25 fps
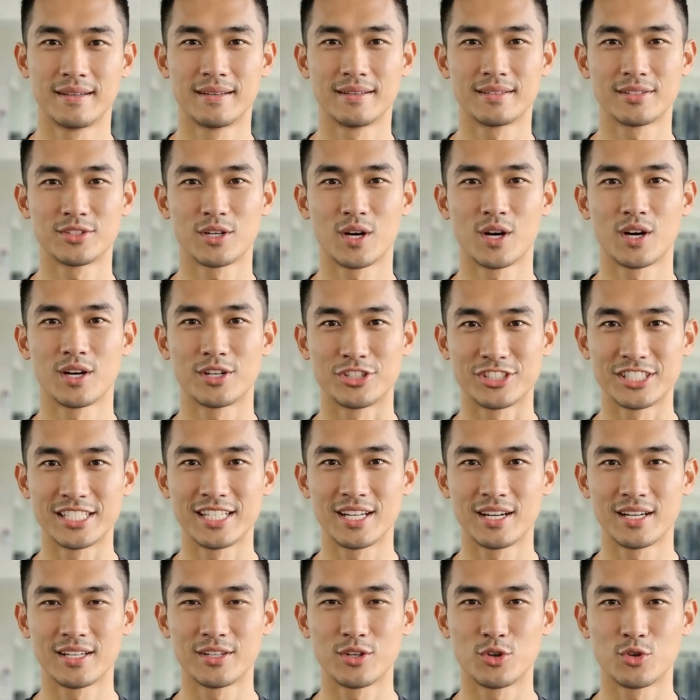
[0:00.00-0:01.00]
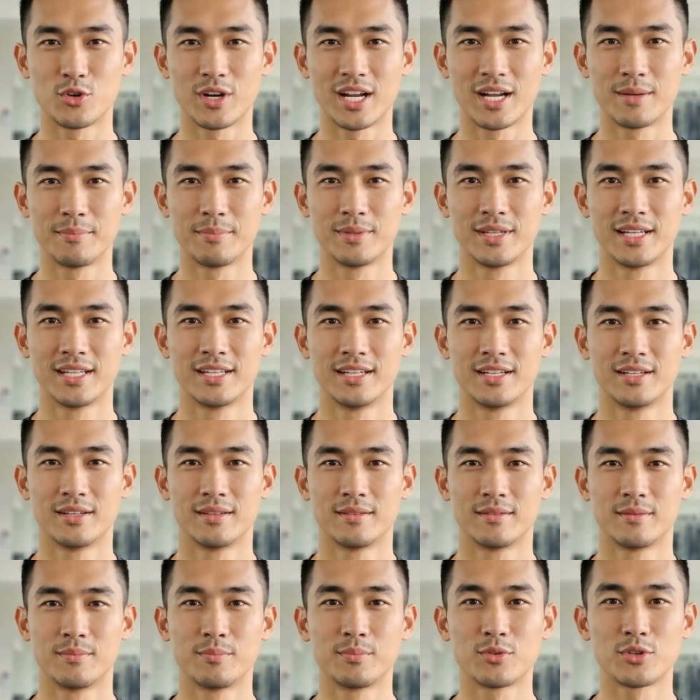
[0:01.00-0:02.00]
Nausea, cramping,
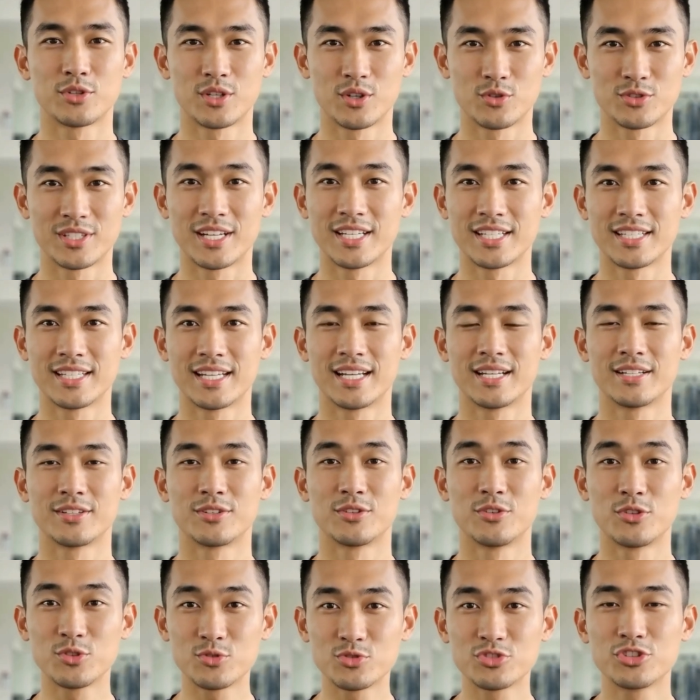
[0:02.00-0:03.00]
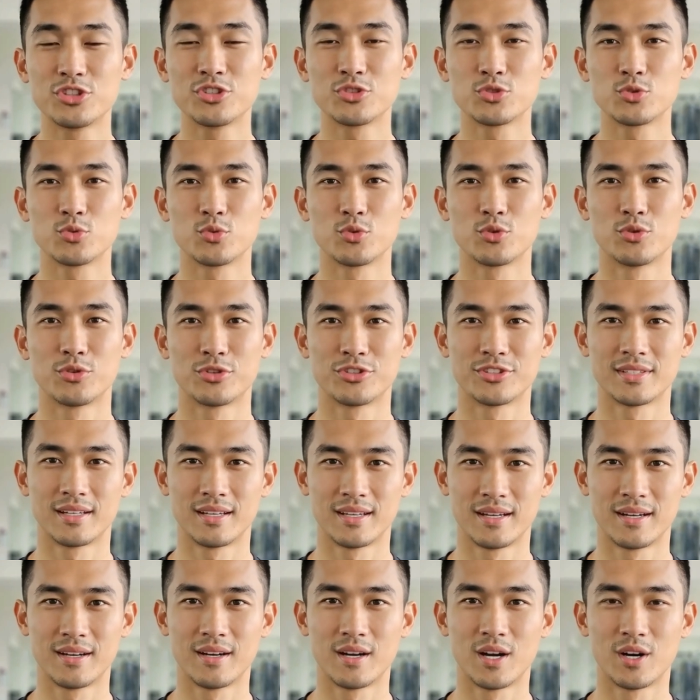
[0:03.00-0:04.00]
bloating, and loose stools
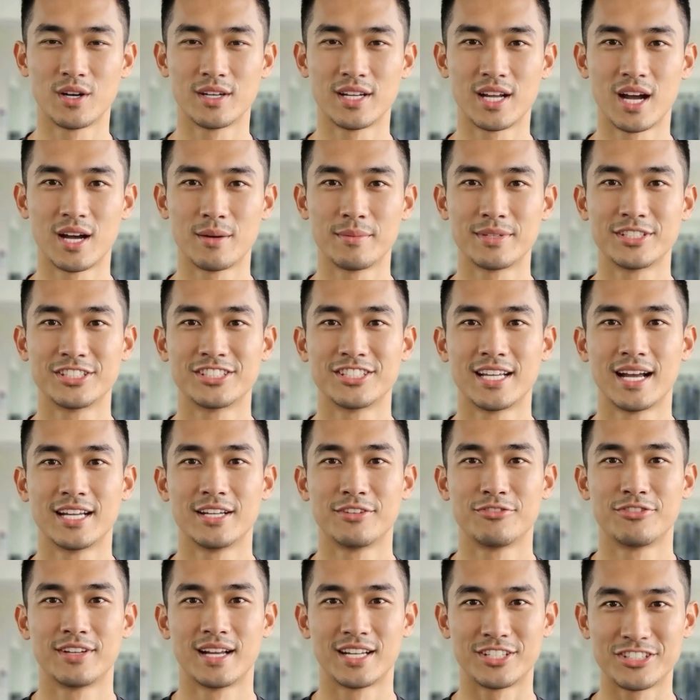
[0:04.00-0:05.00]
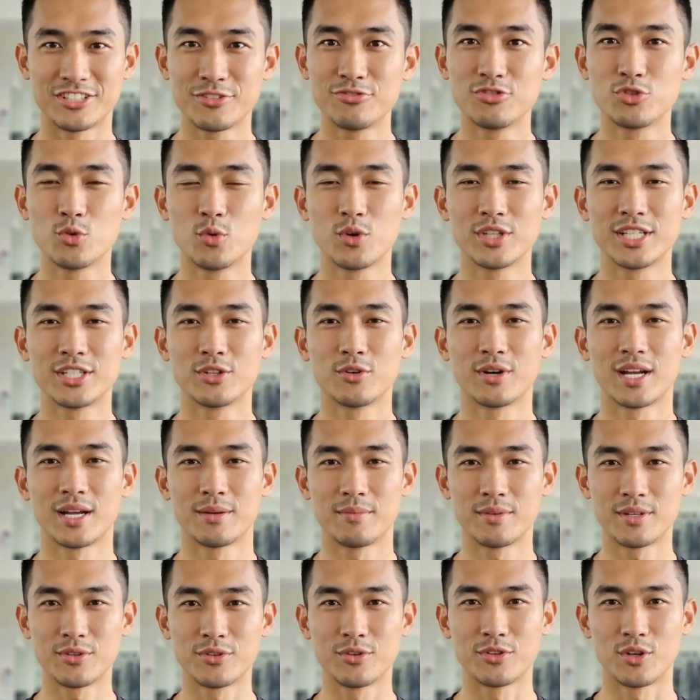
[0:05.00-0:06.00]
are common side effects of
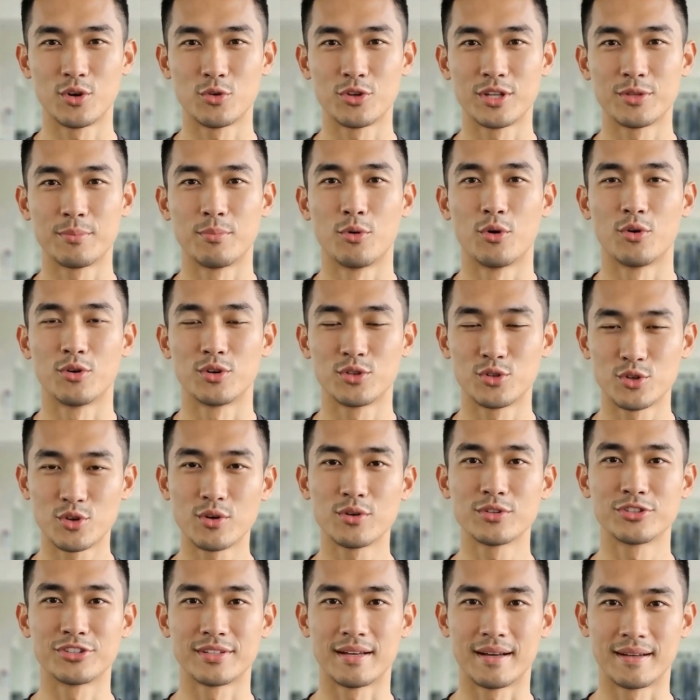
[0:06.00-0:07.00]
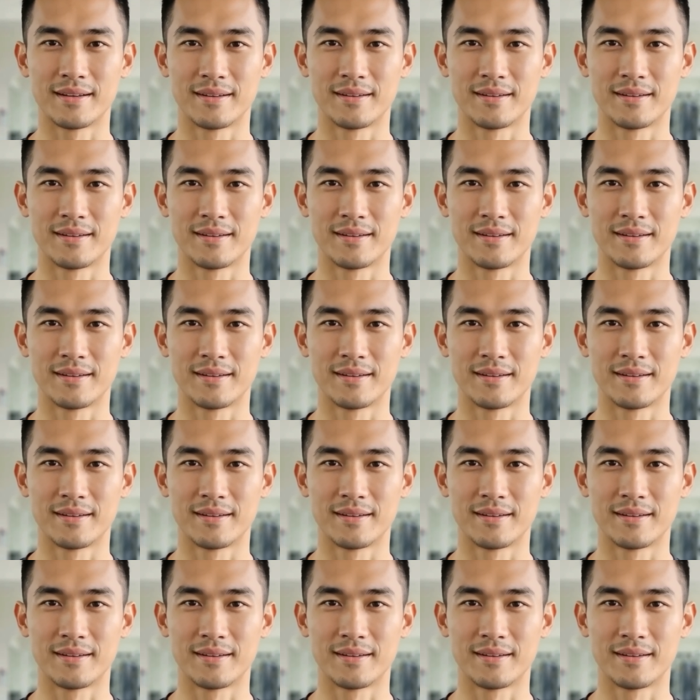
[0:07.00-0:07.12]
20-gram loading protocols,